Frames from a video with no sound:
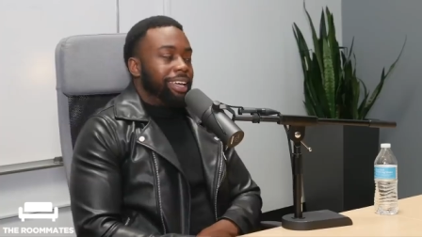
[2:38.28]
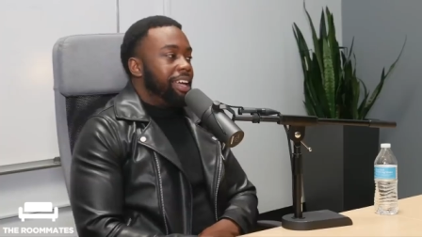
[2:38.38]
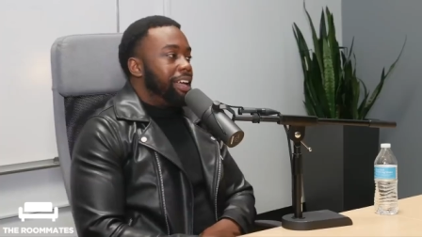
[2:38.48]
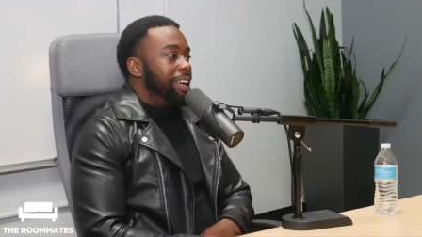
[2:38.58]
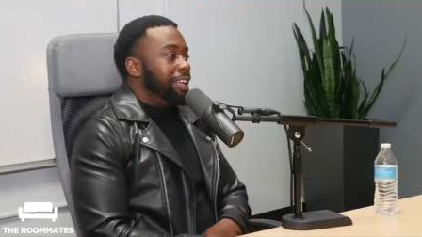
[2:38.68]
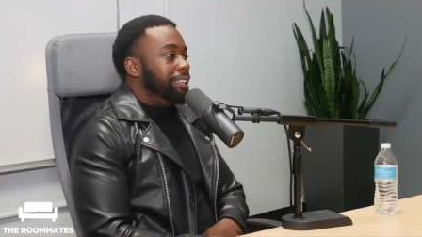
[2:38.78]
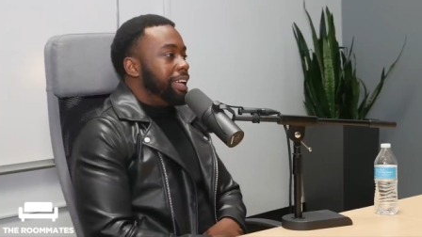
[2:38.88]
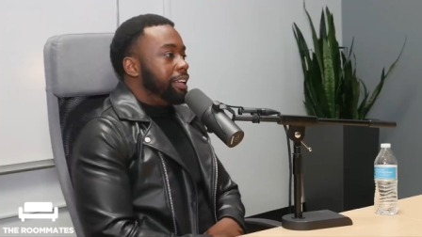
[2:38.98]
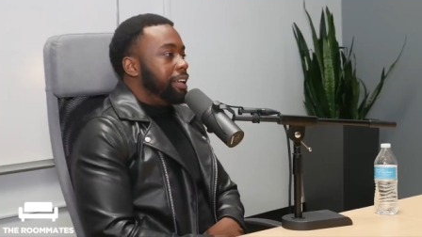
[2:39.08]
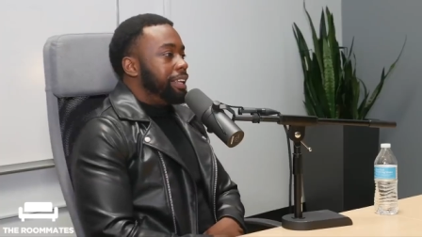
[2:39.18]
Yeah, and
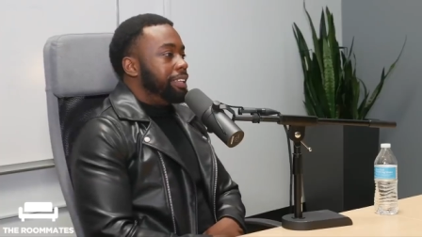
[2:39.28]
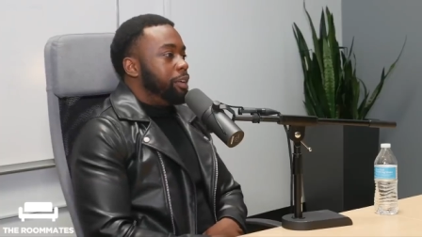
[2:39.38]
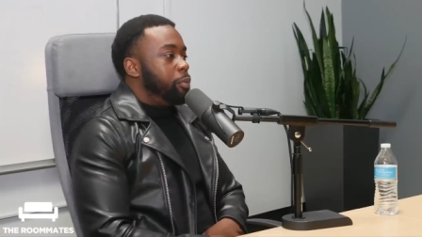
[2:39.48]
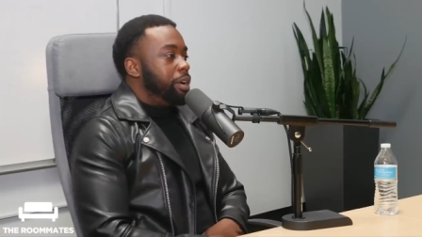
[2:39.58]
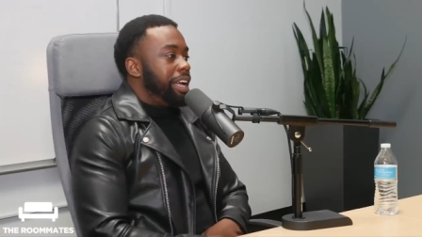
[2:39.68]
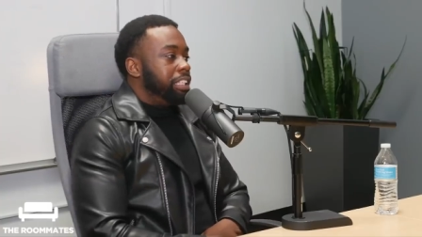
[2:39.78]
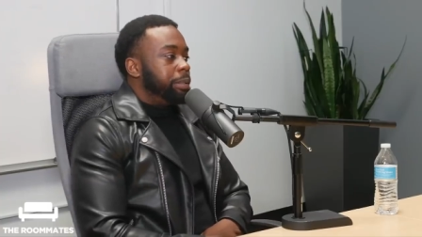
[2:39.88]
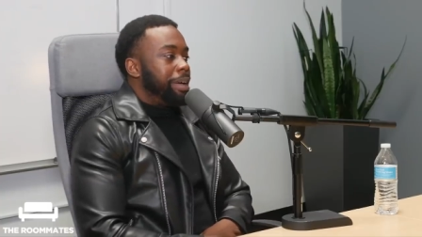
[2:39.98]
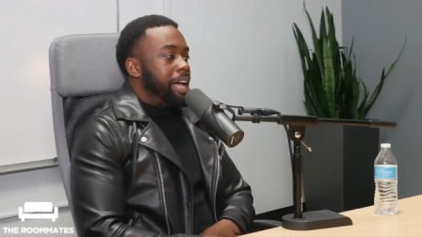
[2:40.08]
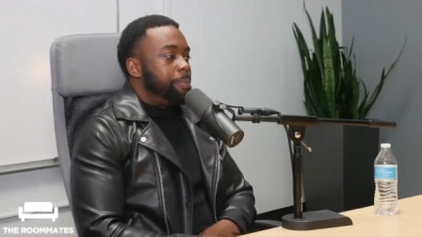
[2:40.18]
then what ends
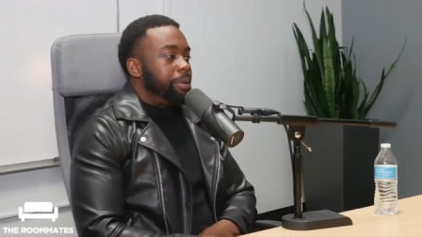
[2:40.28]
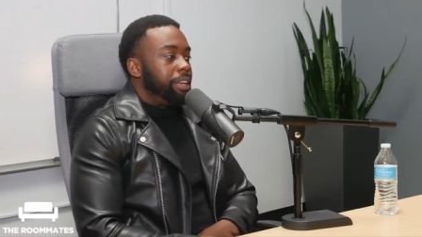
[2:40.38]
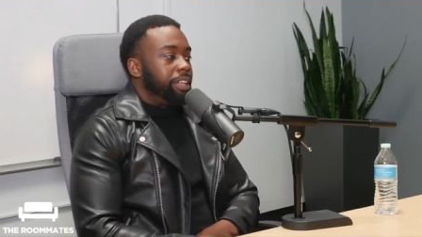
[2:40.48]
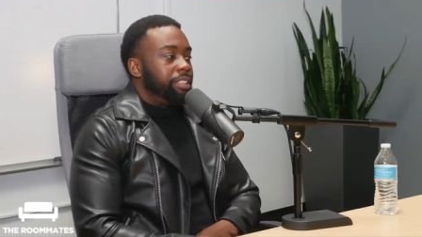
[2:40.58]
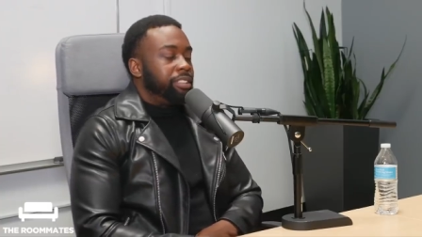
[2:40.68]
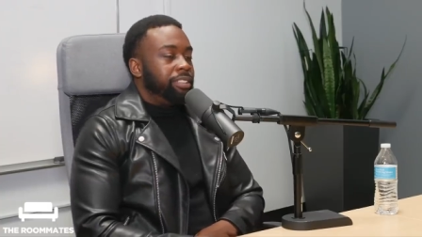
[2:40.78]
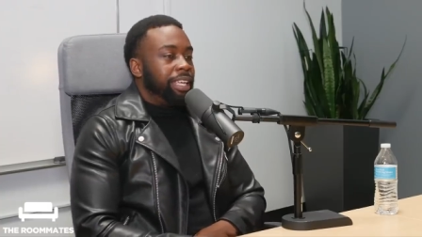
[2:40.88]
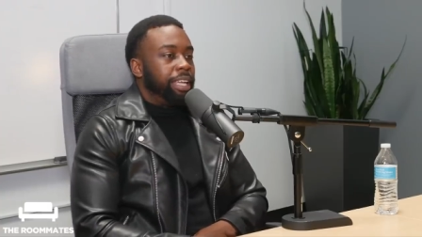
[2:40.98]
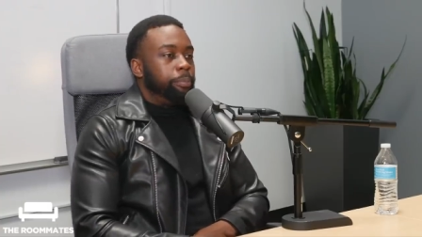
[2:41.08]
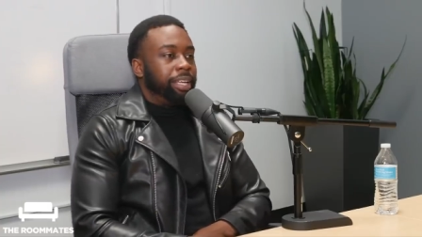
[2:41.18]
up happening is
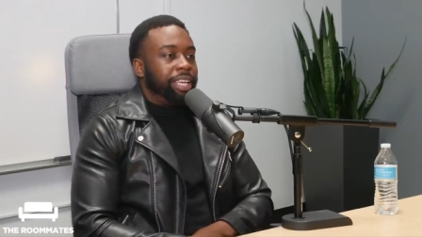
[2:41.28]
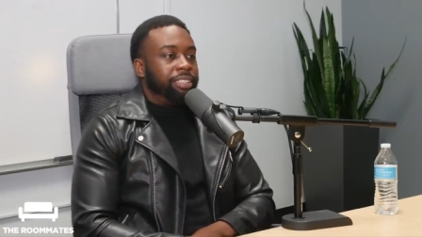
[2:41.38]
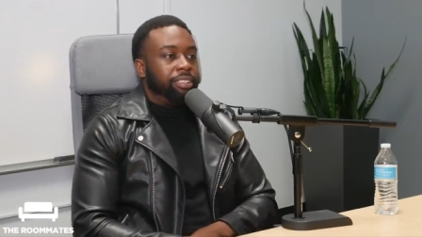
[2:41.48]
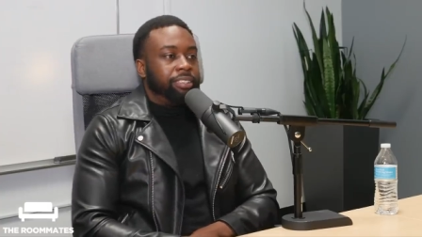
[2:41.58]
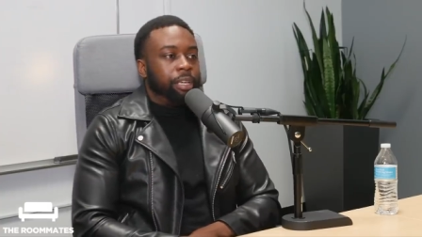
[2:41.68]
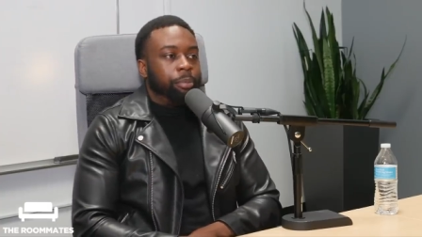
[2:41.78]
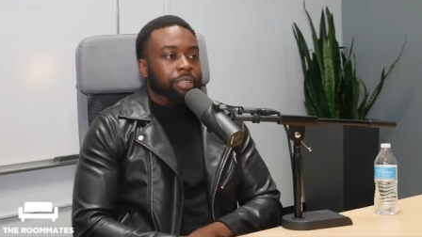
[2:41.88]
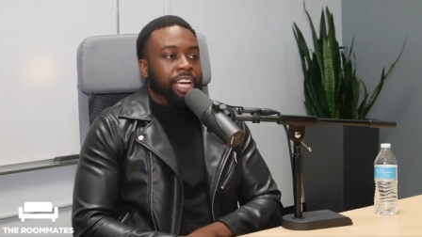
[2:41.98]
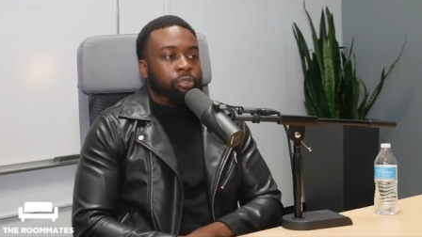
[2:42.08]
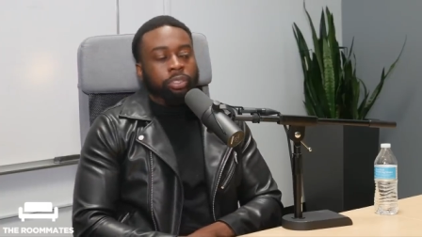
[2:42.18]
then they begin to
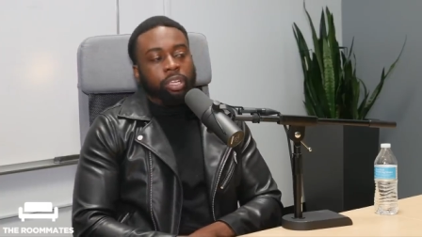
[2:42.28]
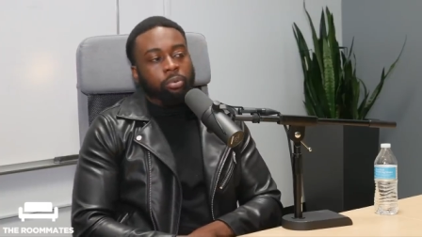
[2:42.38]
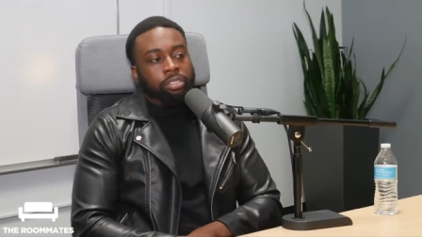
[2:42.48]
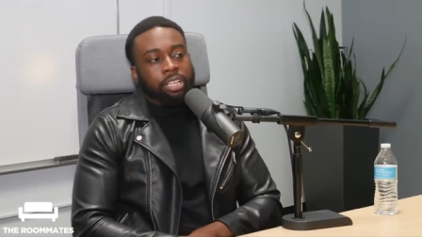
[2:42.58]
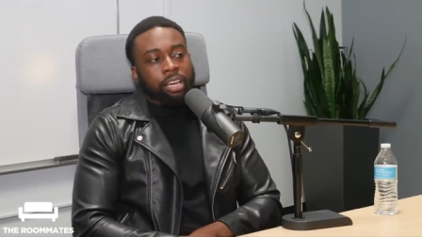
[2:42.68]
demonize what they once